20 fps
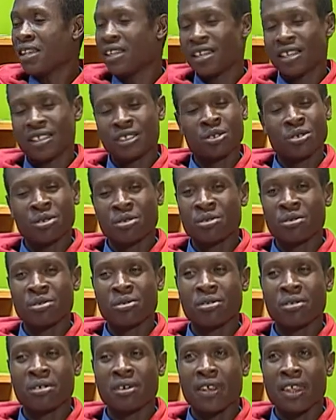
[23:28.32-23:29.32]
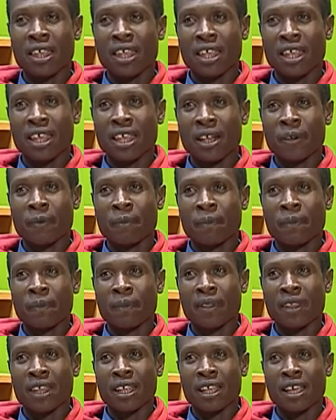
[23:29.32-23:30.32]
Yeah, so
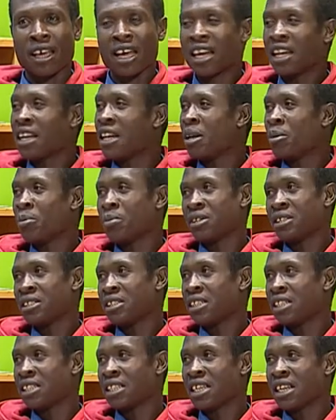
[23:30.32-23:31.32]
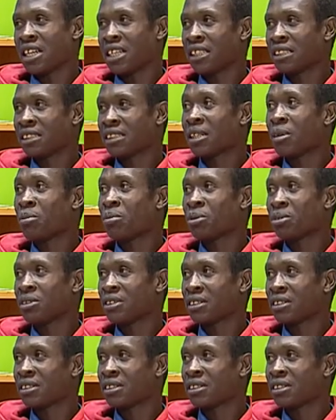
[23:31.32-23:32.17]
I really appreciate their support.